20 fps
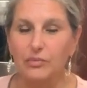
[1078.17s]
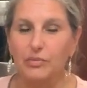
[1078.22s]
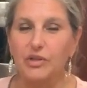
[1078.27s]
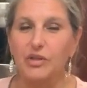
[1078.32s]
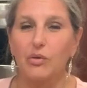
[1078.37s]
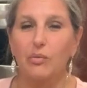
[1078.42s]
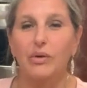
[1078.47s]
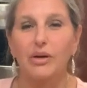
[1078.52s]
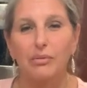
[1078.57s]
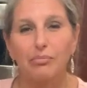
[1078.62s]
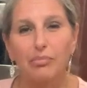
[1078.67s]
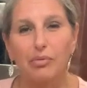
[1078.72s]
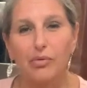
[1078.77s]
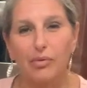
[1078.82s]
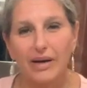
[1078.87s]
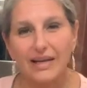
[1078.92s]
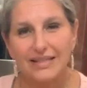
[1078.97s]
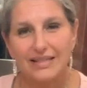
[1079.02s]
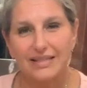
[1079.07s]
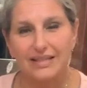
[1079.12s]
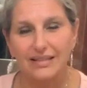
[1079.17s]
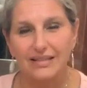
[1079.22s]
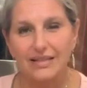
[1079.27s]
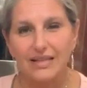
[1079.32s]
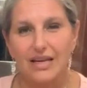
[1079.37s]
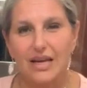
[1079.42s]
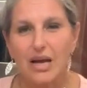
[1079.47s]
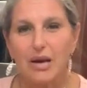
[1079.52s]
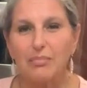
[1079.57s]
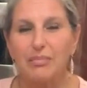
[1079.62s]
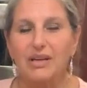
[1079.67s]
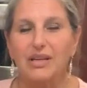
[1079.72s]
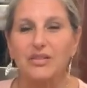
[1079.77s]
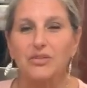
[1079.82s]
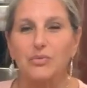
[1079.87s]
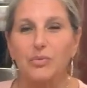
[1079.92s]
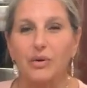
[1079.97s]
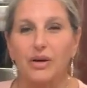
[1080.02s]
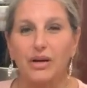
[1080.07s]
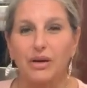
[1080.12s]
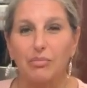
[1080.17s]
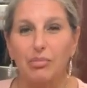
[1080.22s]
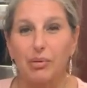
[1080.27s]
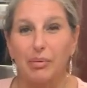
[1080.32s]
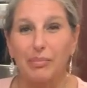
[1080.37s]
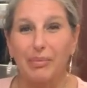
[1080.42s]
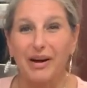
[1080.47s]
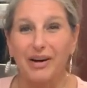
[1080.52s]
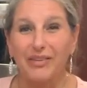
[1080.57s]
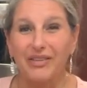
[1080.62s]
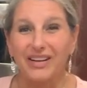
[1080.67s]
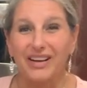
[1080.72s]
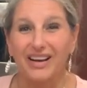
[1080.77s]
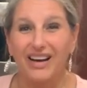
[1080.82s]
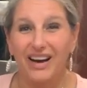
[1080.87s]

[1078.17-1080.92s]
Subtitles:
We don't wanna press it because we're gonna prepare to